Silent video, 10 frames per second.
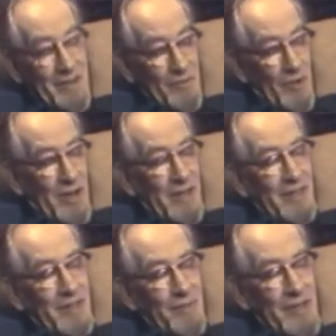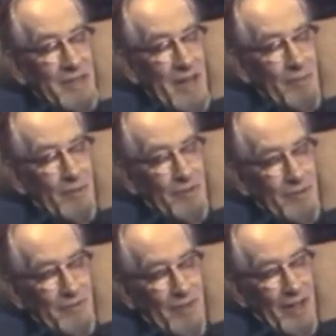Why, the mean time
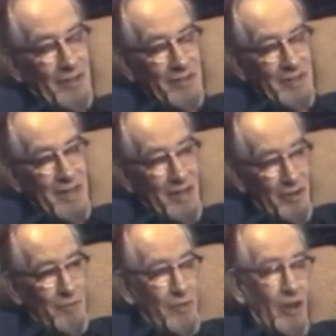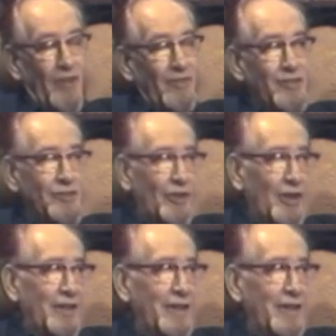between failures could be awfully short.